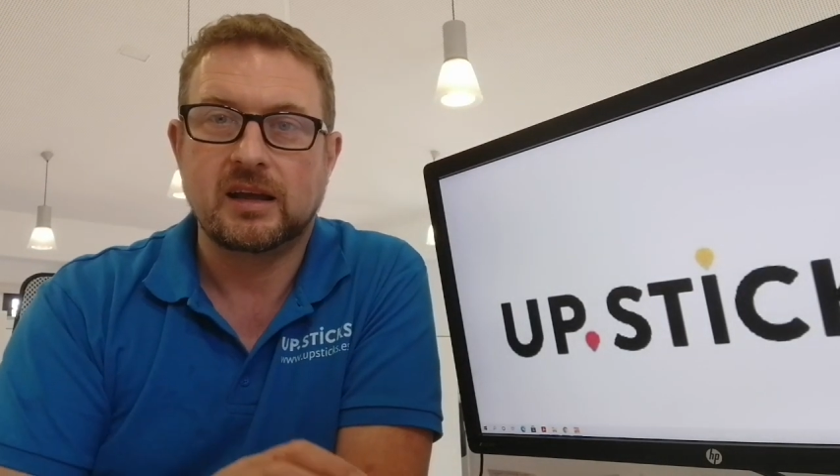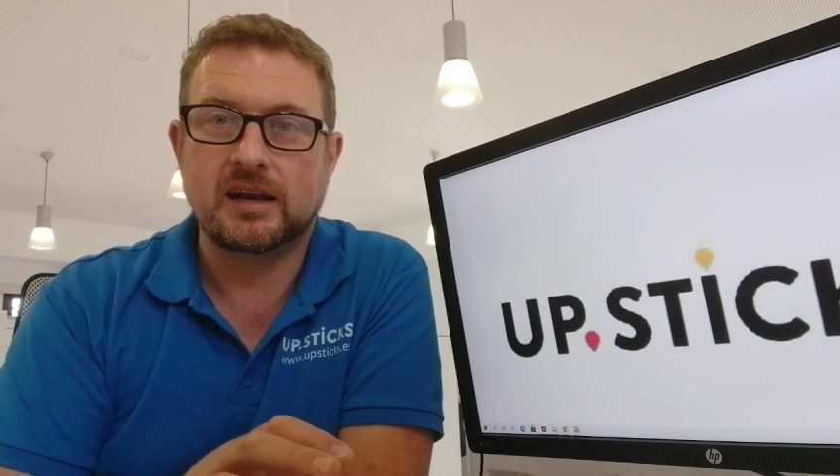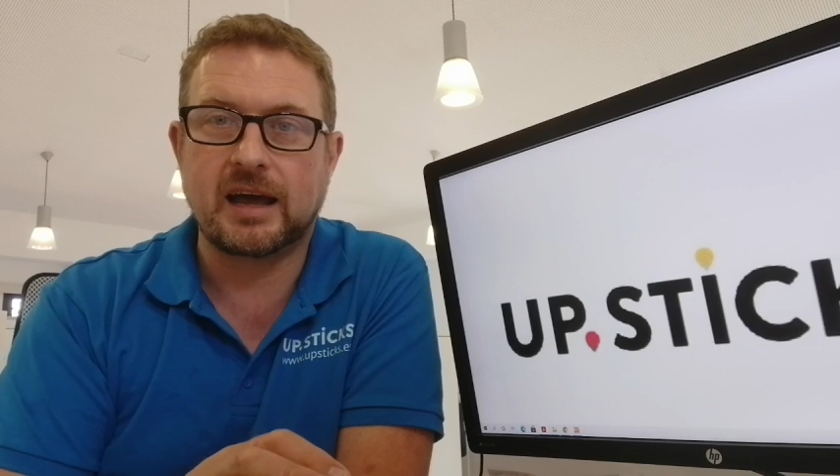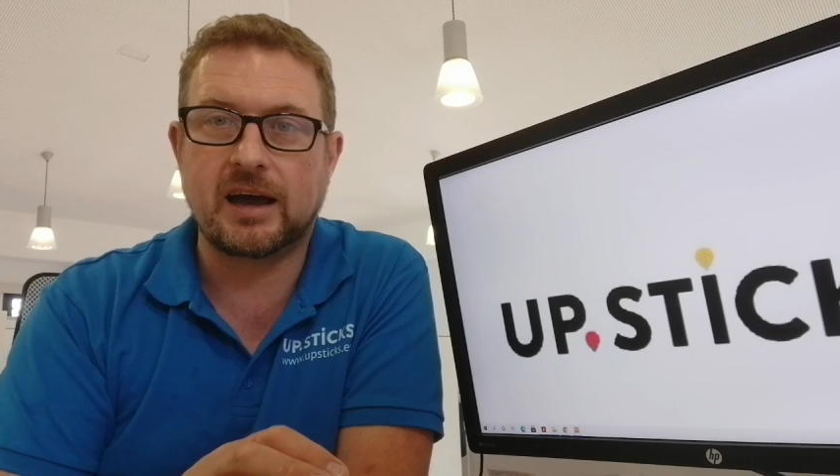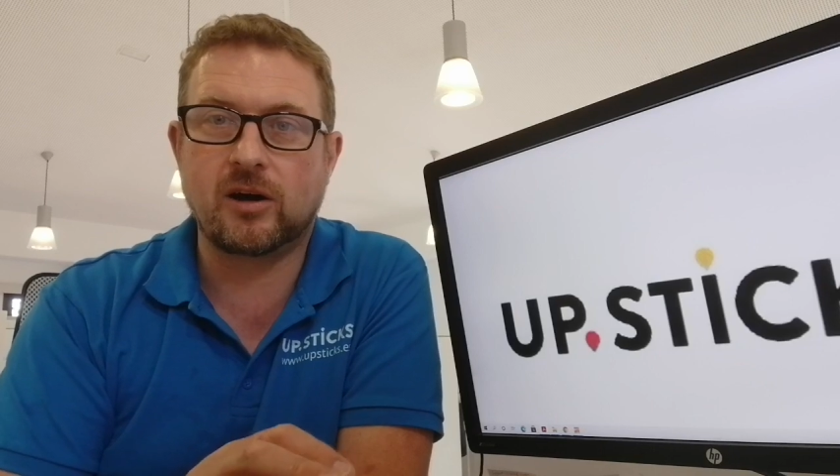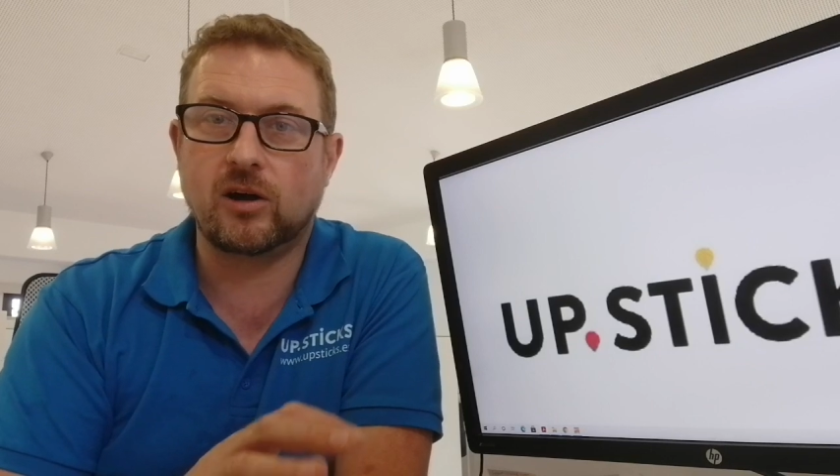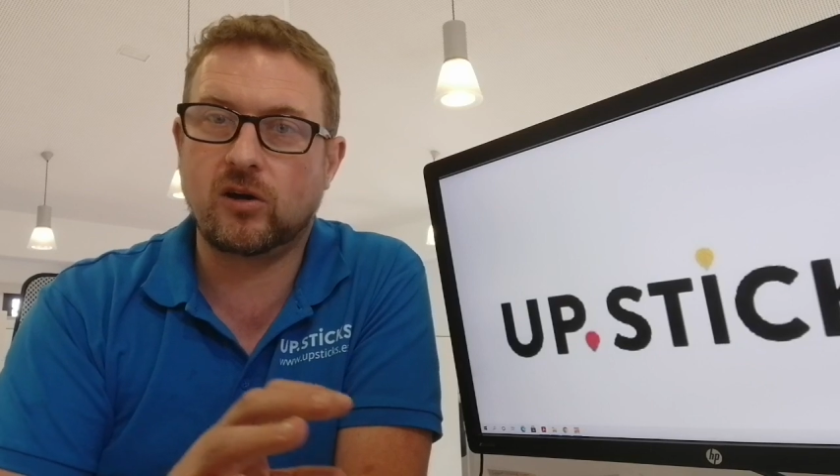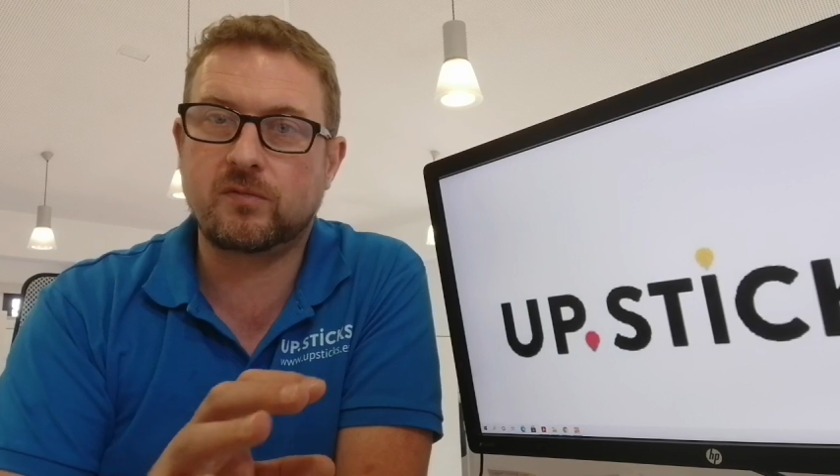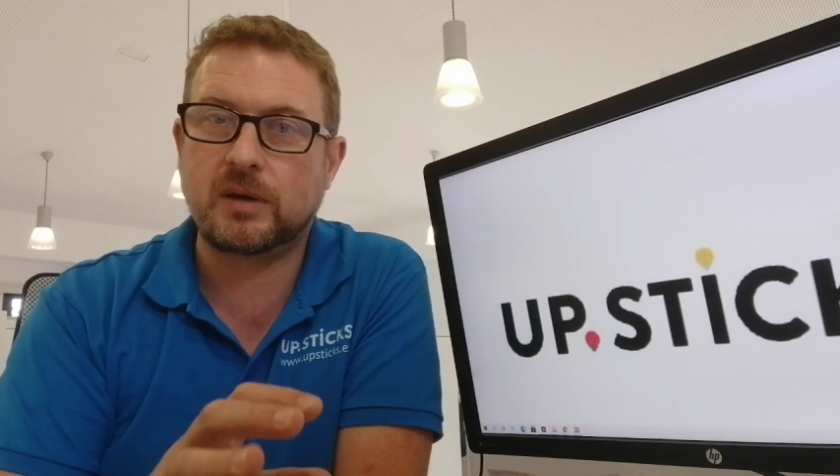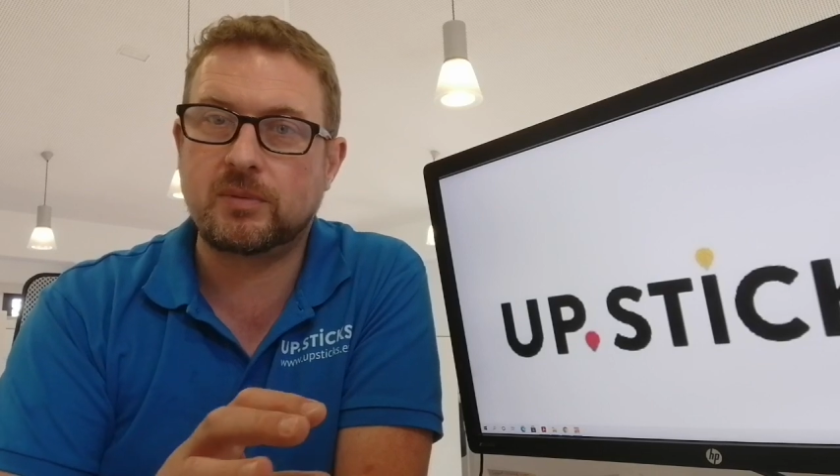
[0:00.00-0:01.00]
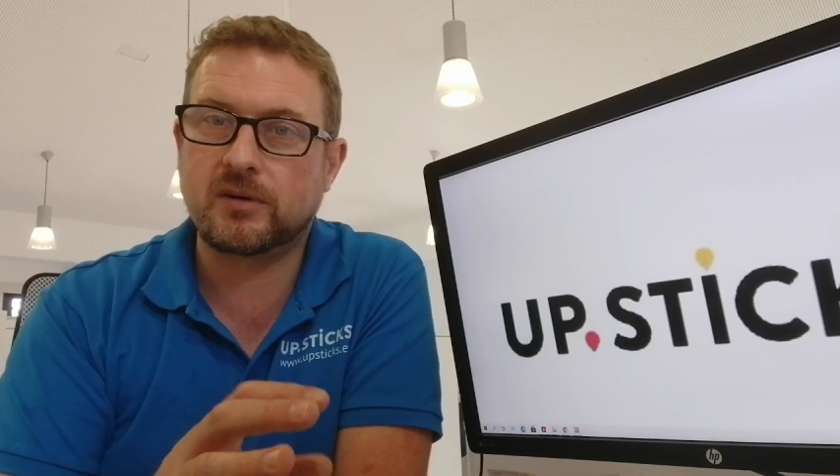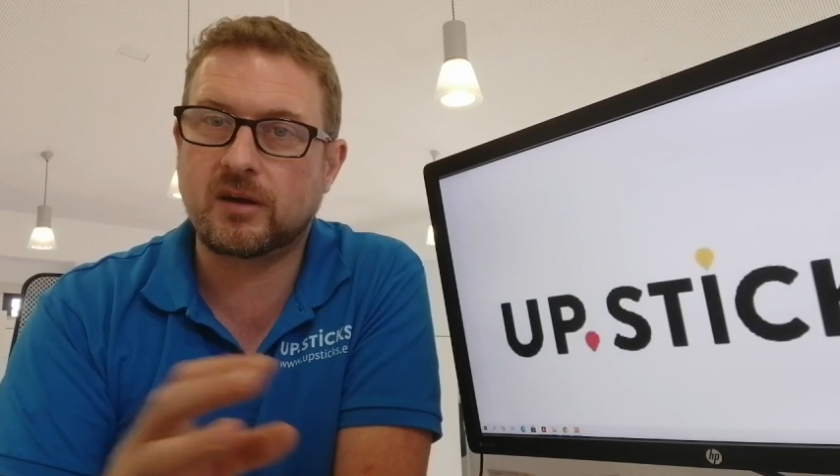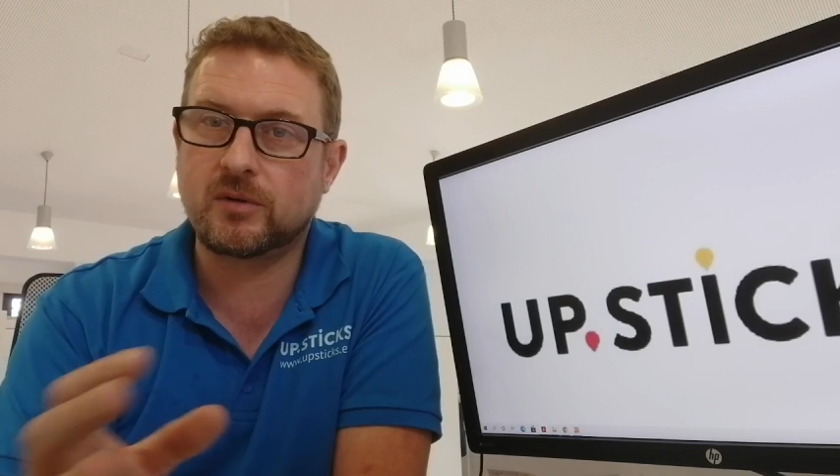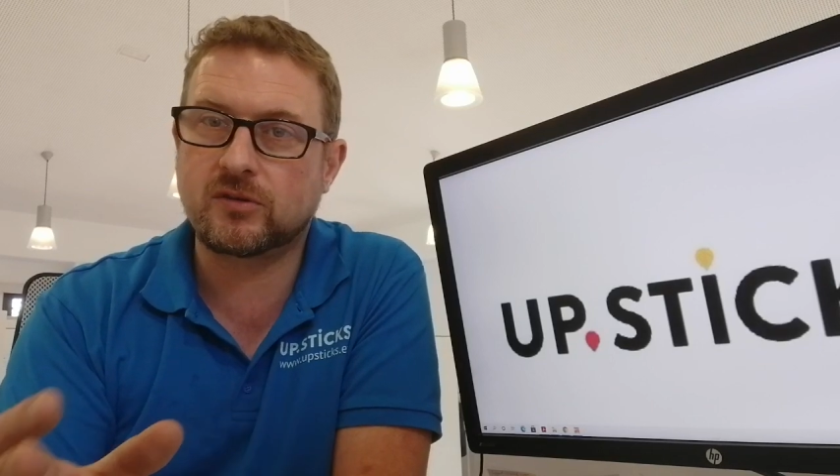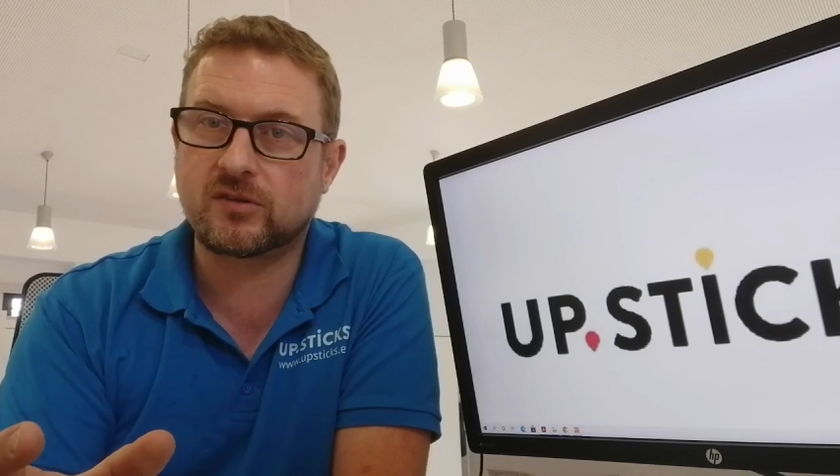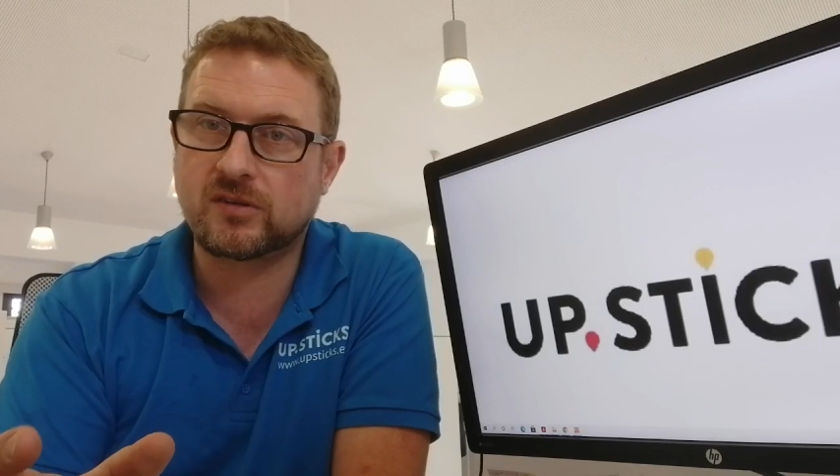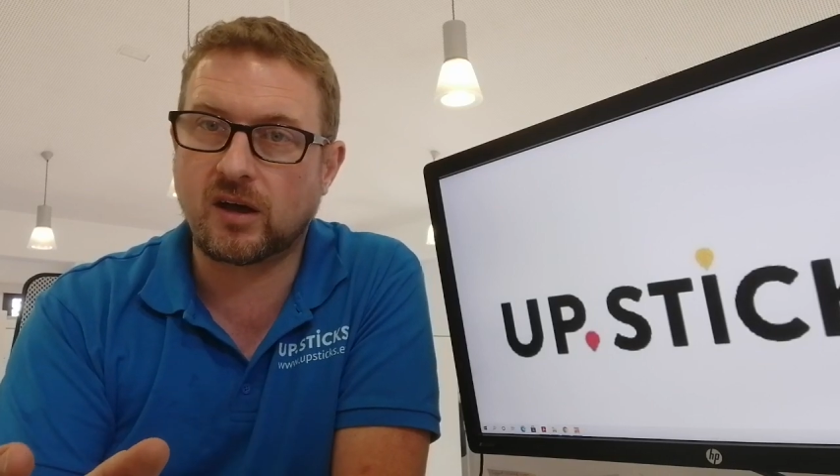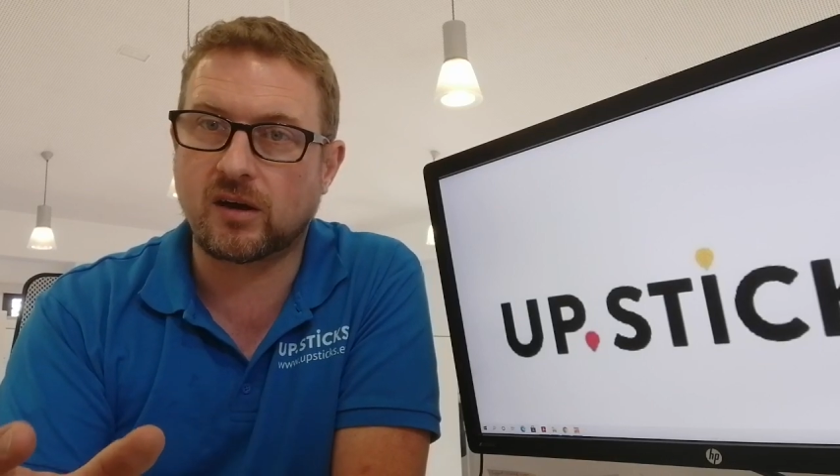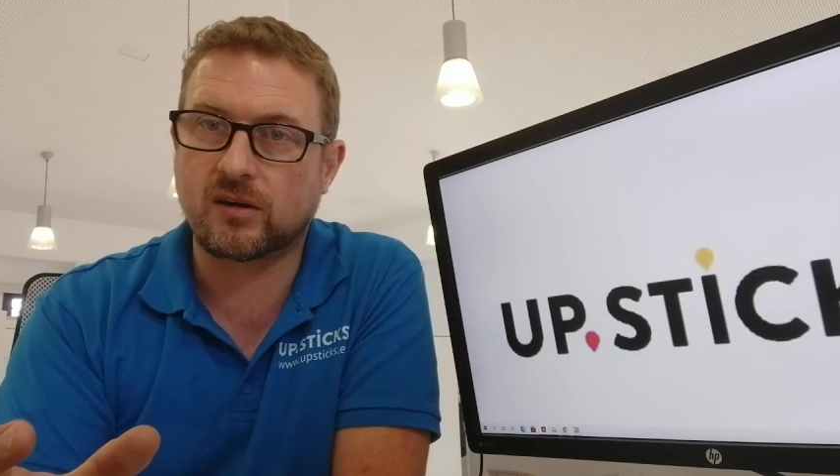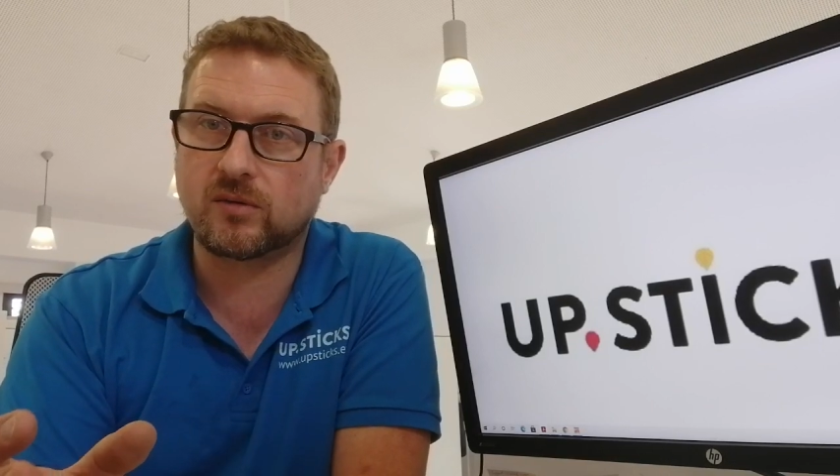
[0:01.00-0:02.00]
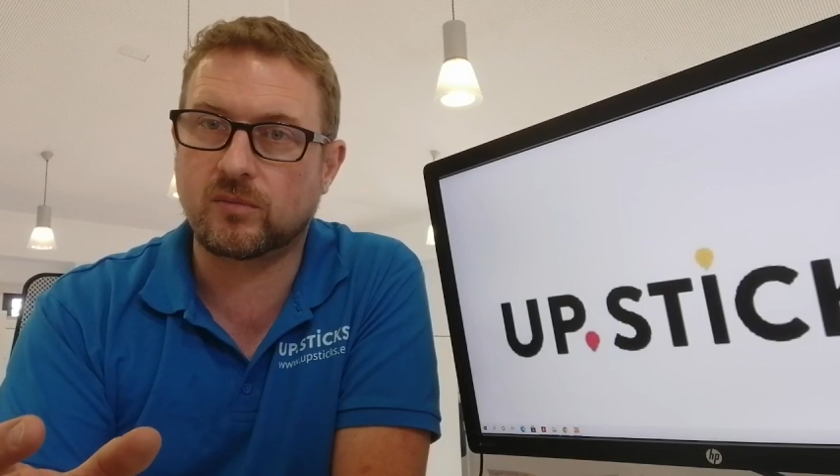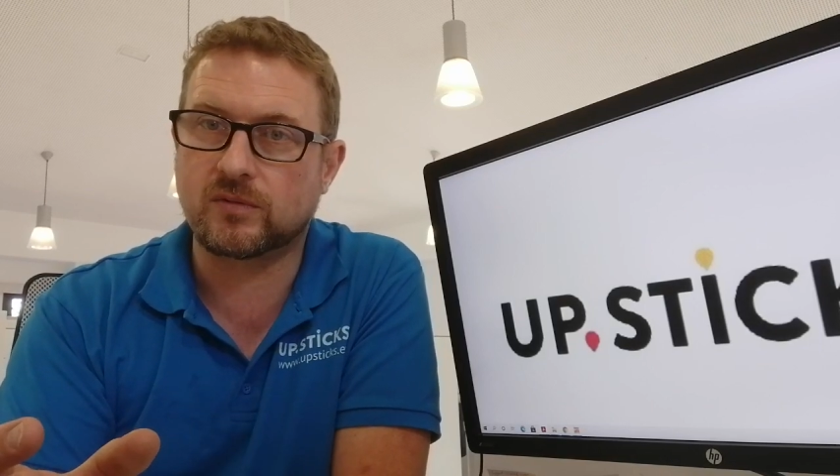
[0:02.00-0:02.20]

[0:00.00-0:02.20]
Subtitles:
Now, a lot of people have come unstuck